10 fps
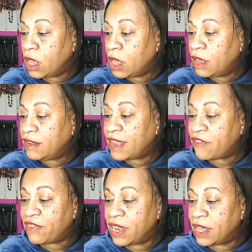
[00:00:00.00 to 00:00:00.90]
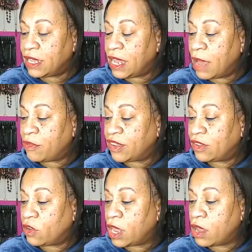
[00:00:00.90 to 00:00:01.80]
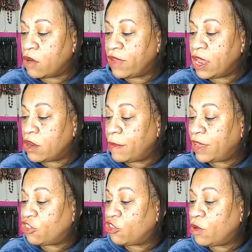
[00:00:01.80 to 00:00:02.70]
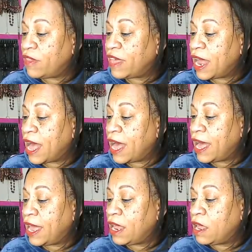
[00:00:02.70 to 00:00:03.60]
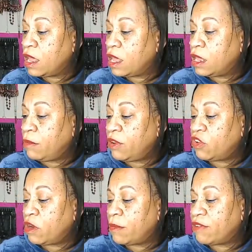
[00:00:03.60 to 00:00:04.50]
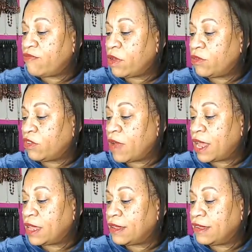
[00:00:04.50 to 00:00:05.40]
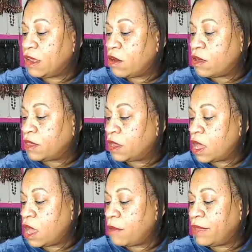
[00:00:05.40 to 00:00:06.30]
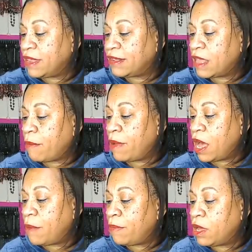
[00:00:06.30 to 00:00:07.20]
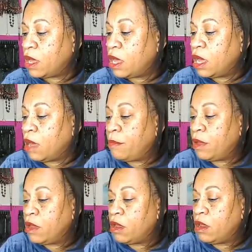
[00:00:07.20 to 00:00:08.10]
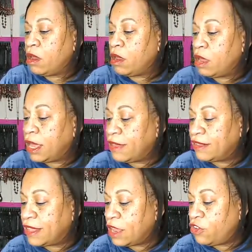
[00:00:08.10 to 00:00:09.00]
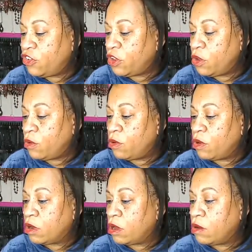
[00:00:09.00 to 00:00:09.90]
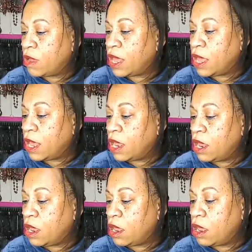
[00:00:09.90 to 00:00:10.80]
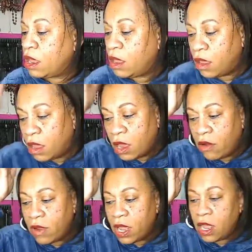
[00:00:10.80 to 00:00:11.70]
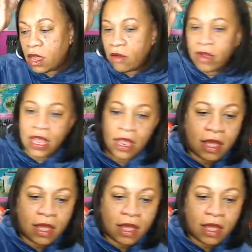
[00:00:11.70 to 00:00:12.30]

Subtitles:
Definitely. I'm just looking over here to make sure that let me turn my phone so I can see all the comments that pop up as they do. Okay. All right. All right.